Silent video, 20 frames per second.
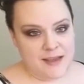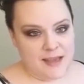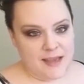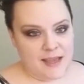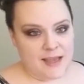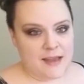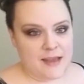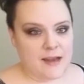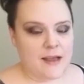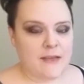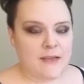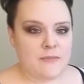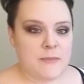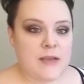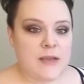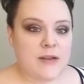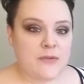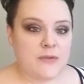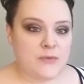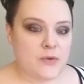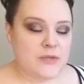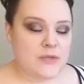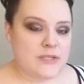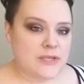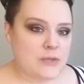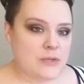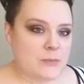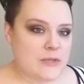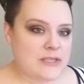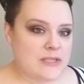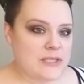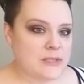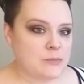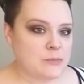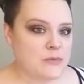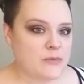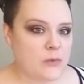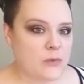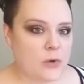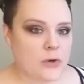And I've made a few centerpieces
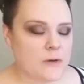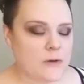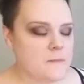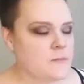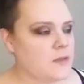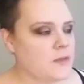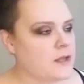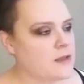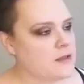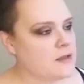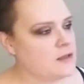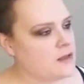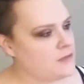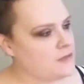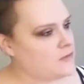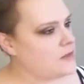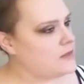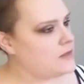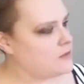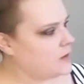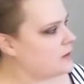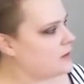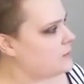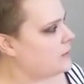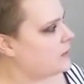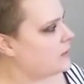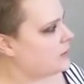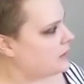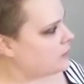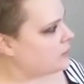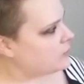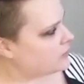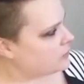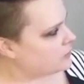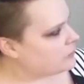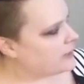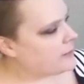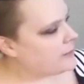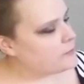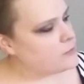before, and if I thought about it, I would have
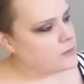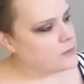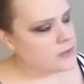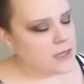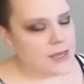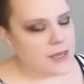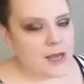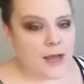grabbed one.